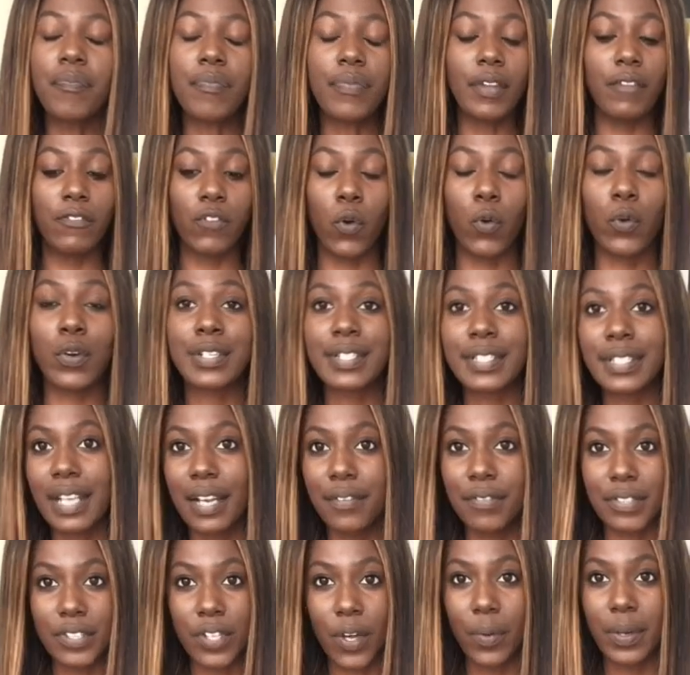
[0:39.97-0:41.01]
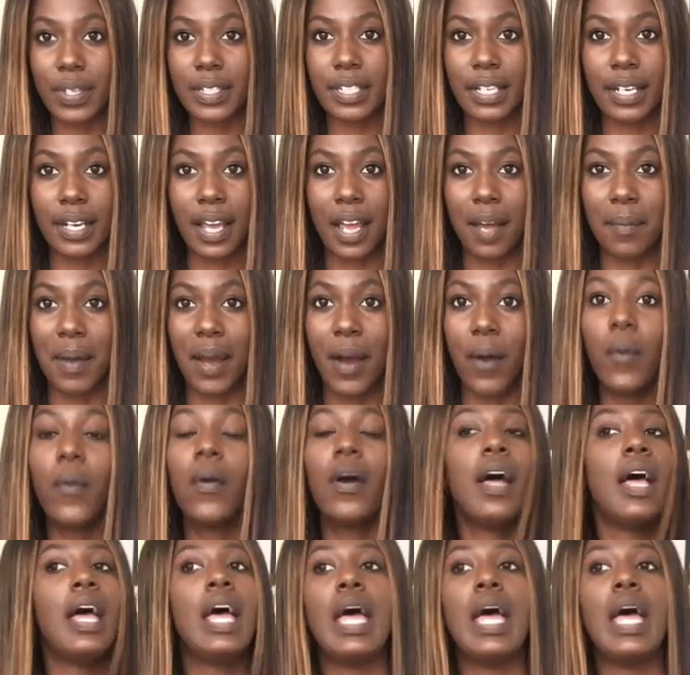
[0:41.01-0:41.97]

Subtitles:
Of course, love is always going to come out,